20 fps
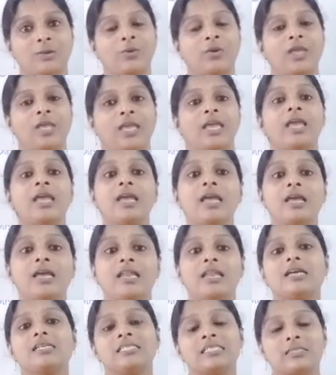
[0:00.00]
Okay,
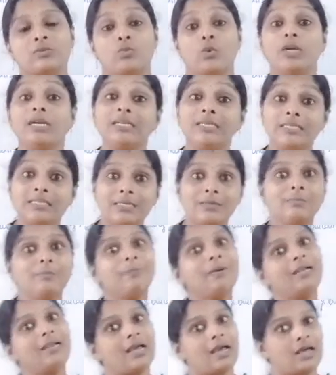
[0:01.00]
next one,
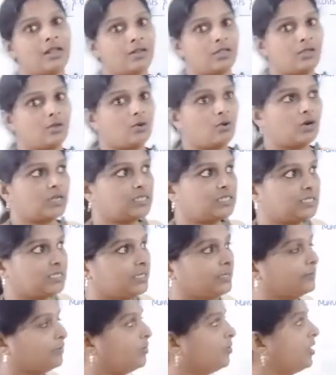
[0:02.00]
temple
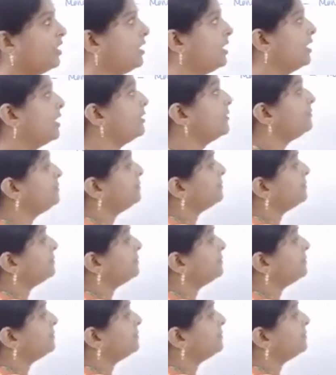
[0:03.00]
archaeology. Okay,